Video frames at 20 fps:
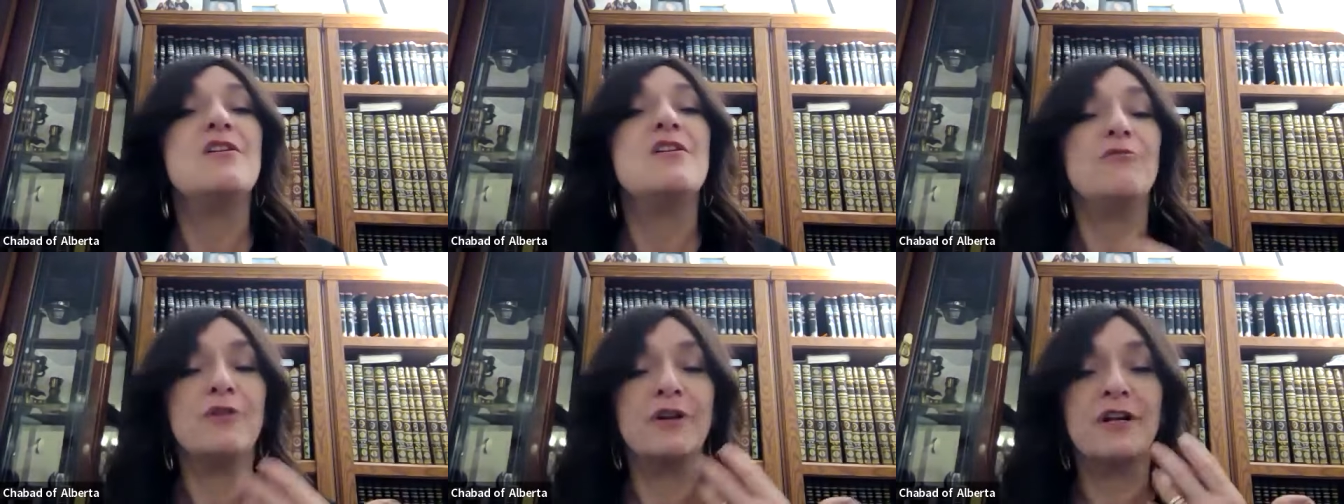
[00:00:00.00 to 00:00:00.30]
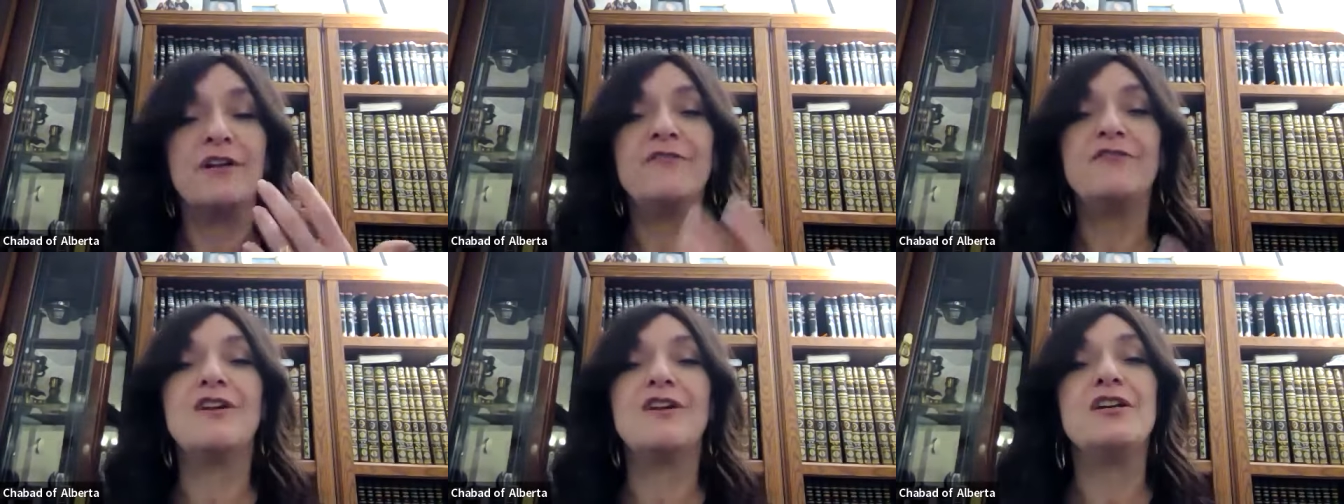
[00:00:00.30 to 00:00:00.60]

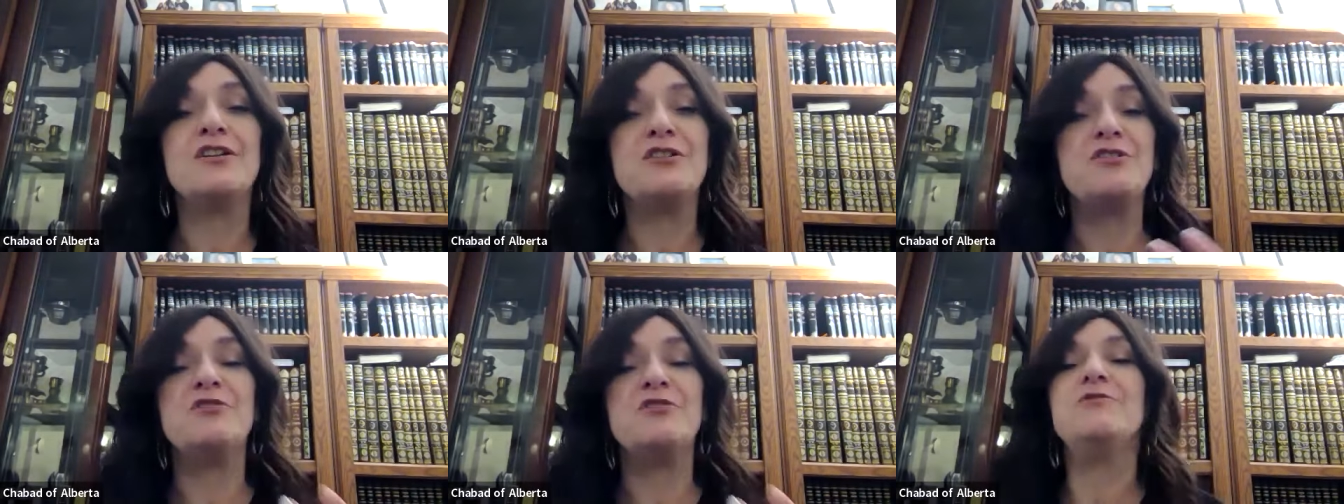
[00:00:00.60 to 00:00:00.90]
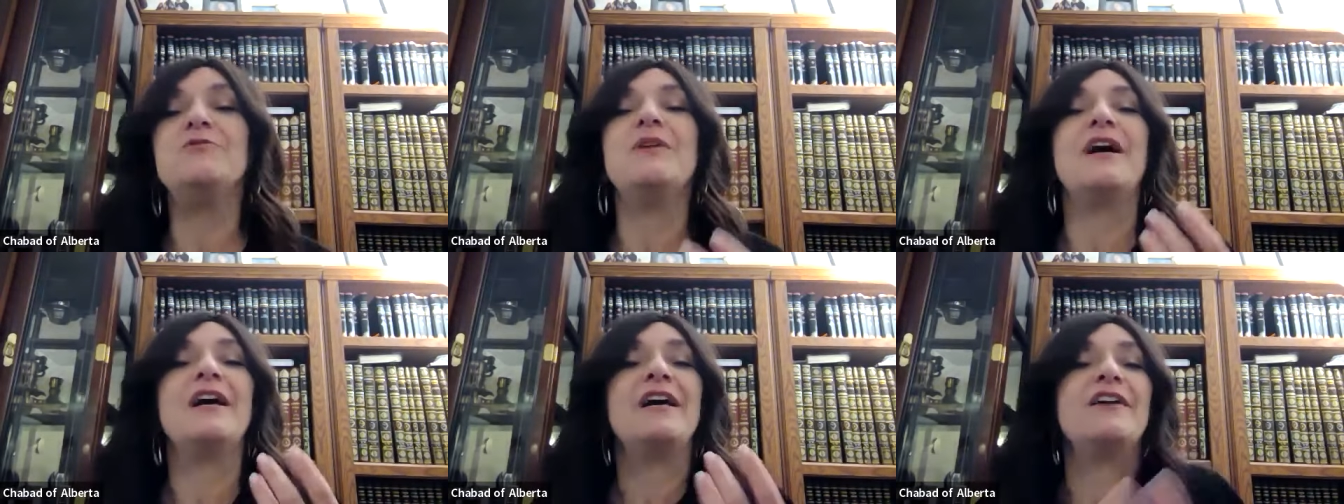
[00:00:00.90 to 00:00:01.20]
Whatever I
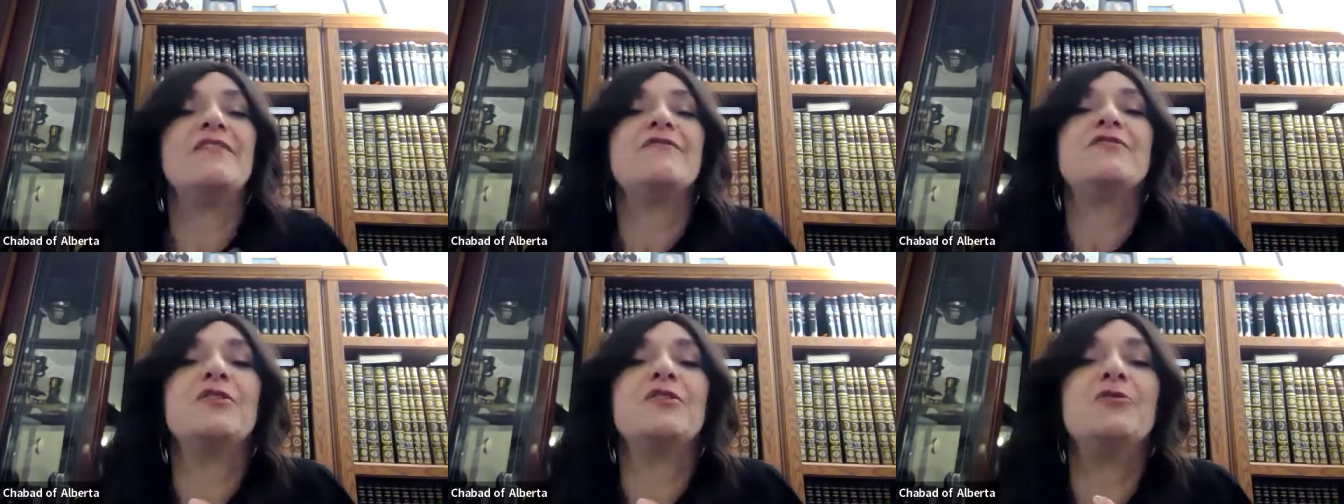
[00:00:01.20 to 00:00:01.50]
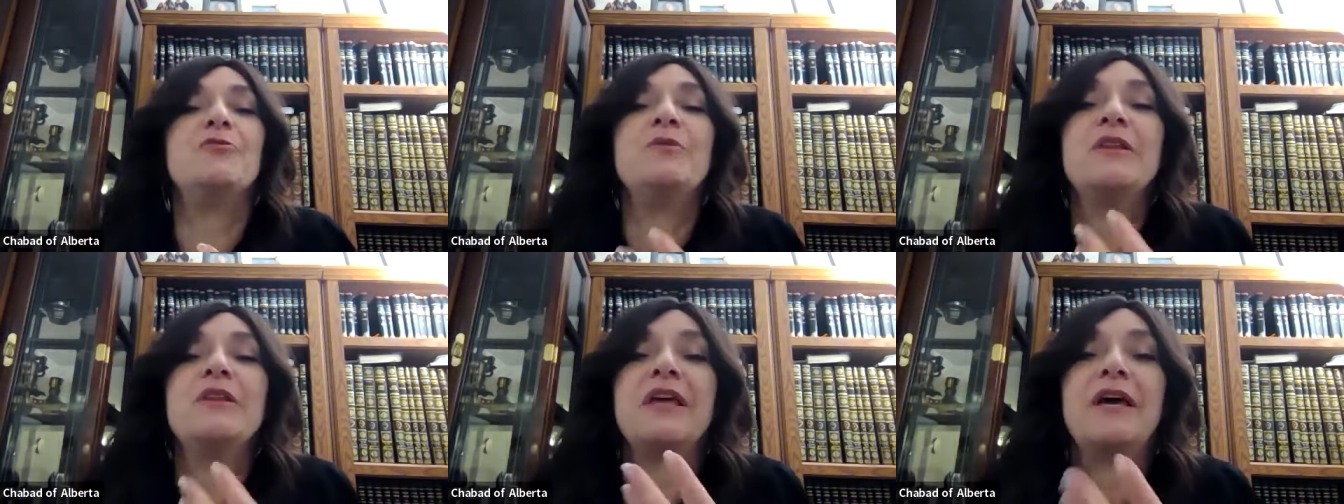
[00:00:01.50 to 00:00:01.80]
do, I have to
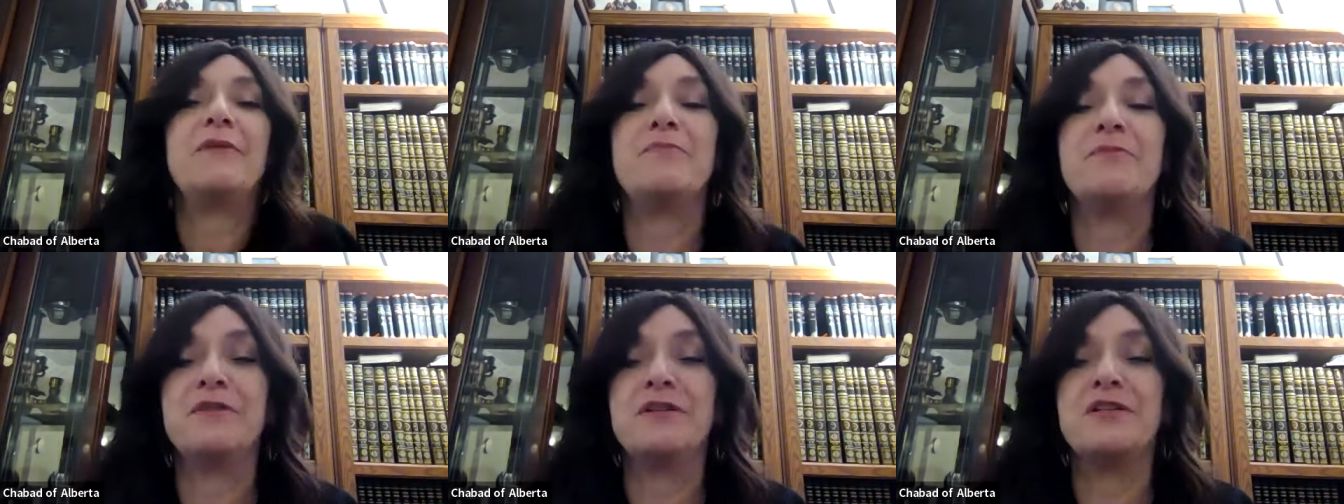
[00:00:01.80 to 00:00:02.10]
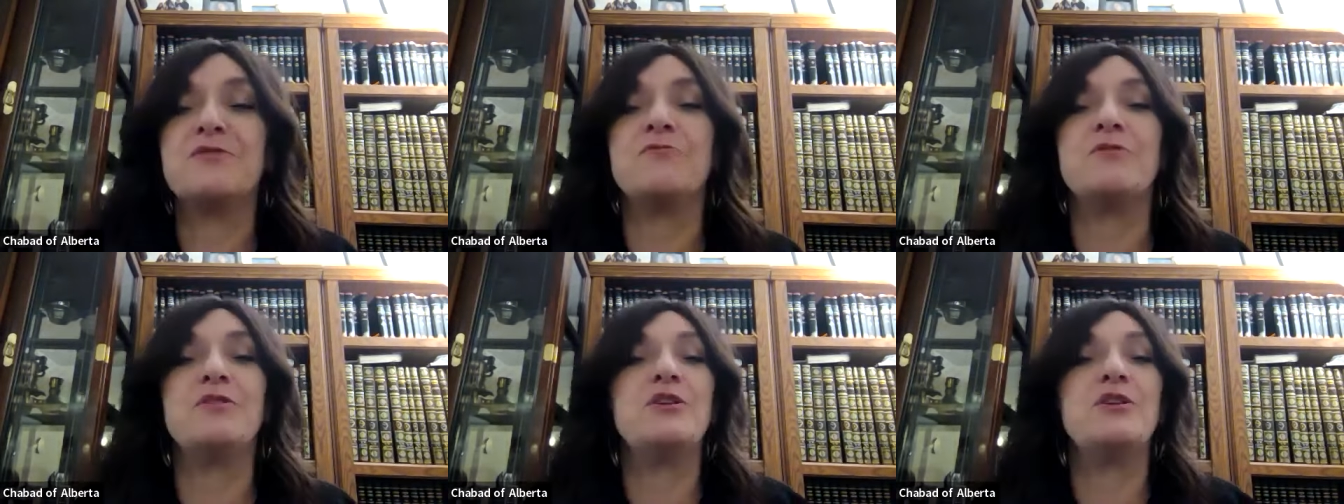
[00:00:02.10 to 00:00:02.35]
do with happiness.